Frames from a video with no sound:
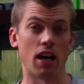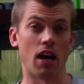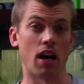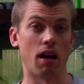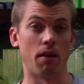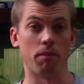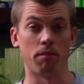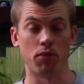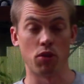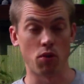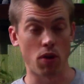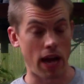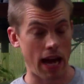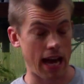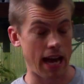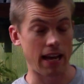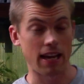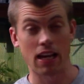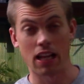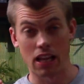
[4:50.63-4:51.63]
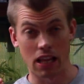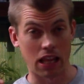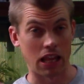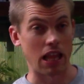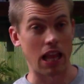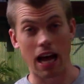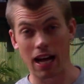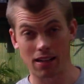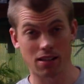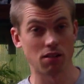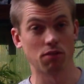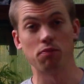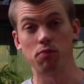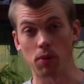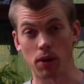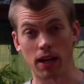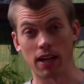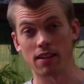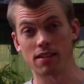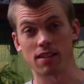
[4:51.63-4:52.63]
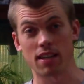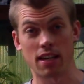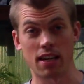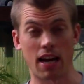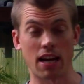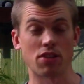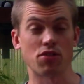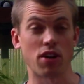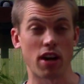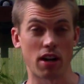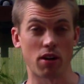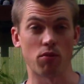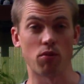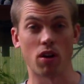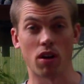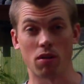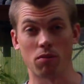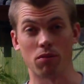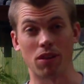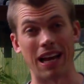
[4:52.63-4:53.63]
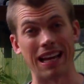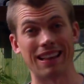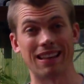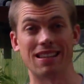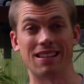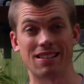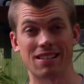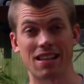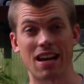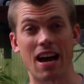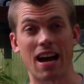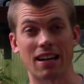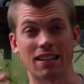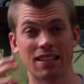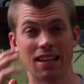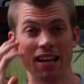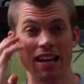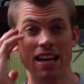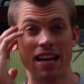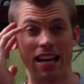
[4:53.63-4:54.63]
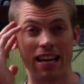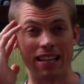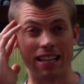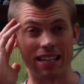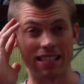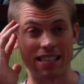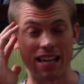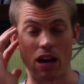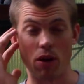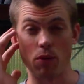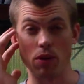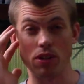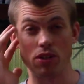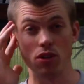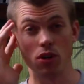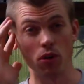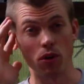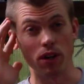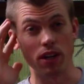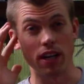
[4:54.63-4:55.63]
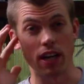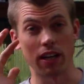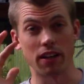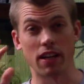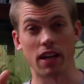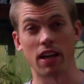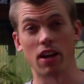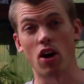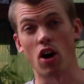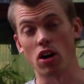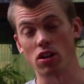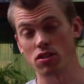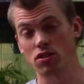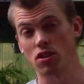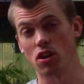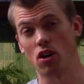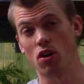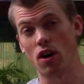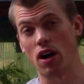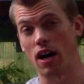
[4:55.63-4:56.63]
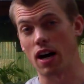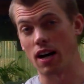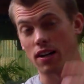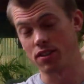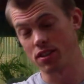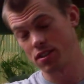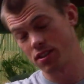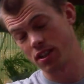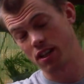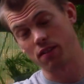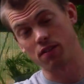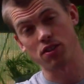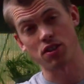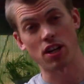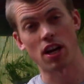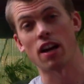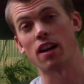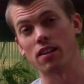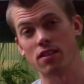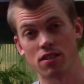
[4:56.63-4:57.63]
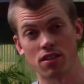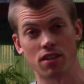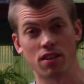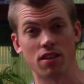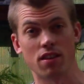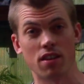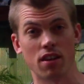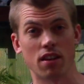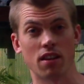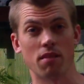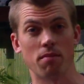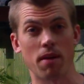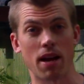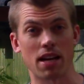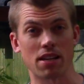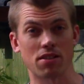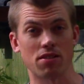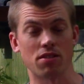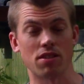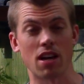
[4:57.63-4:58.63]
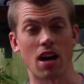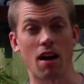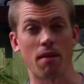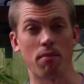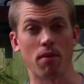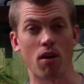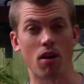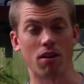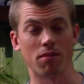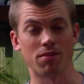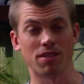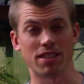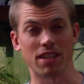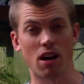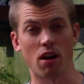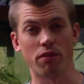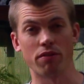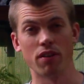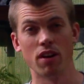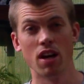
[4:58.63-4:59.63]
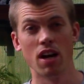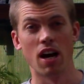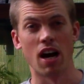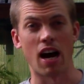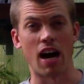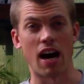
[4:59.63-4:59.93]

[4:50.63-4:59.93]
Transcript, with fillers: Um, you add lots of plants, and I try to run them lightly stocked, and that's how we do it. And then also, uh, just to give a shout out to the, the master Tom Barr himself,